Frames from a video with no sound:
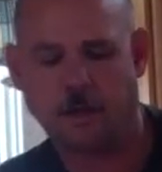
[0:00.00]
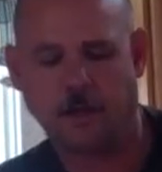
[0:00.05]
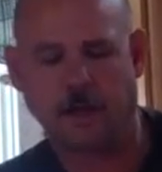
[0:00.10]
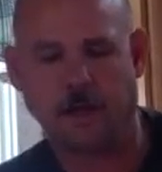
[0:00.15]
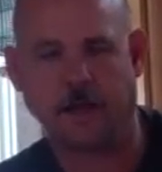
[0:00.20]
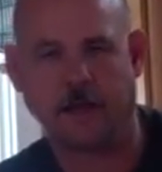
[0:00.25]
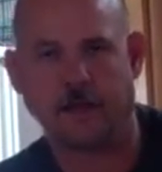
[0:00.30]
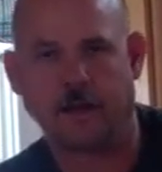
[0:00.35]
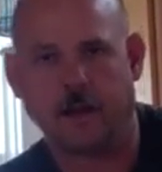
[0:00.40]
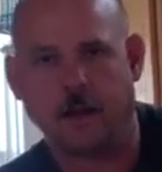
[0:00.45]

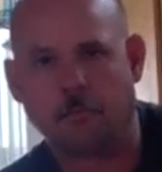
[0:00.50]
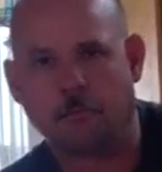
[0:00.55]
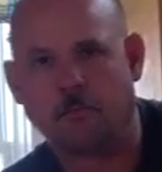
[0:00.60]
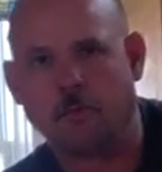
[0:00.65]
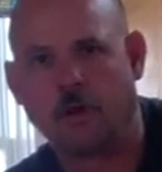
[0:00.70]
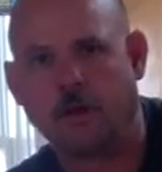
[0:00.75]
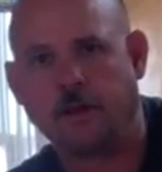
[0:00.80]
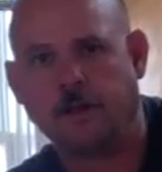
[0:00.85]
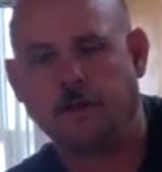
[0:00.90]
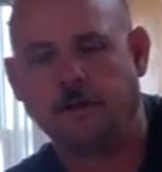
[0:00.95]
and I'm
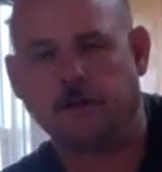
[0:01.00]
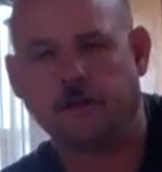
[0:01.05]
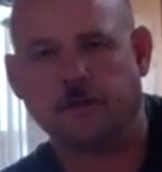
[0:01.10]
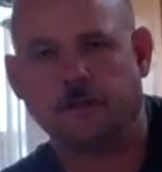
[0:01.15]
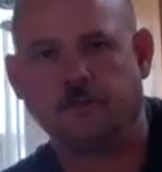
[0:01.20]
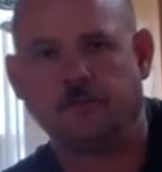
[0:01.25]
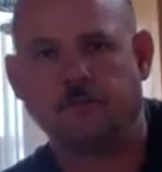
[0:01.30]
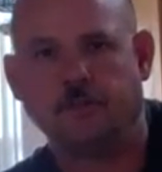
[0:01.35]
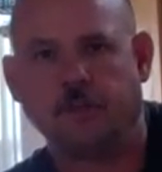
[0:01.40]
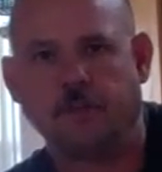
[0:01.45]
ready to
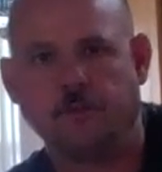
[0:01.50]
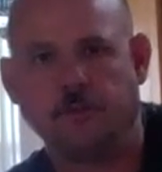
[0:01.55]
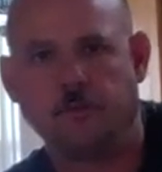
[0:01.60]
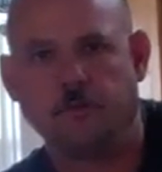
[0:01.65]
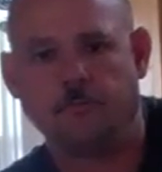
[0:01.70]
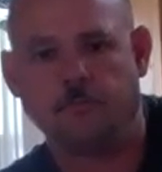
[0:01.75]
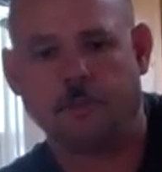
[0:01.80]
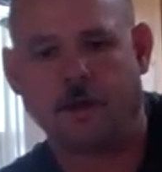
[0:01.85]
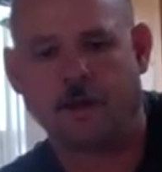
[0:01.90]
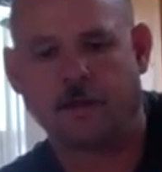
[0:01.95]

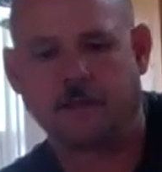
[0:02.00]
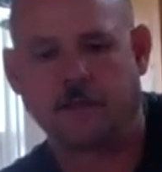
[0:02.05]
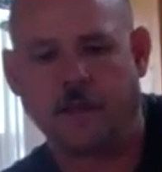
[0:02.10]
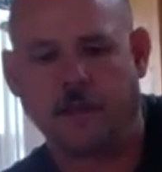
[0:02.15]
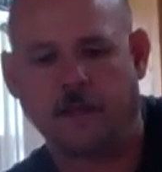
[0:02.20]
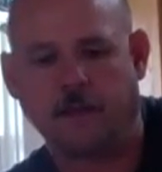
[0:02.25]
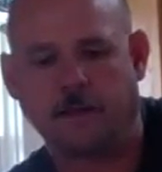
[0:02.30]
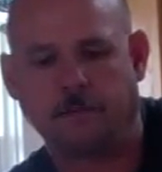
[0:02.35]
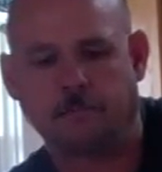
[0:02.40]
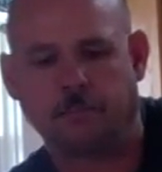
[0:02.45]
continue my
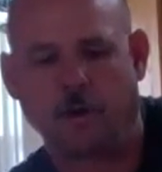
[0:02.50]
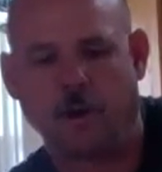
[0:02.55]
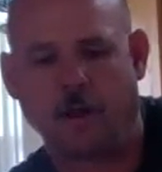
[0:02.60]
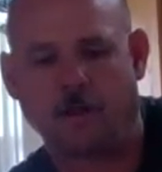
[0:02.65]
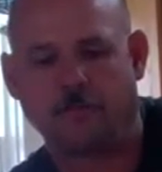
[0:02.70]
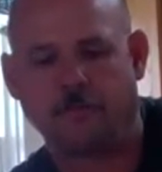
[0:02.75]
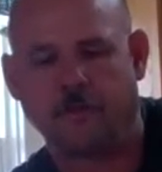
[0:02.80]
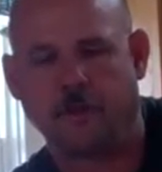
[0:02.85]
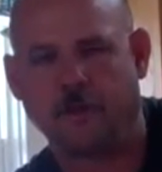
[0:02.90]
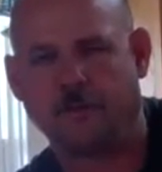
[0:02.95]
canning
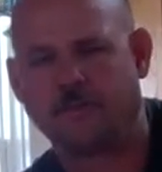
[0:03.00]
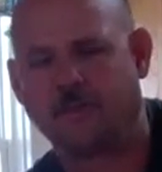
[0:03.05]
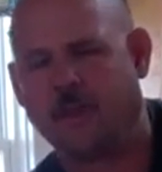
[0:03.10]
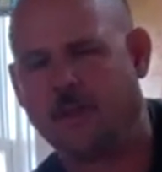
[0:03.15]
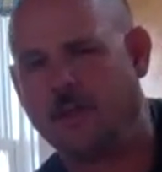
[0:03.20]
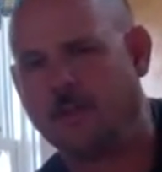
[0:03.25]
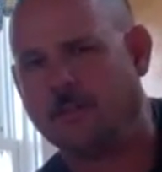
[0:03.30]
process.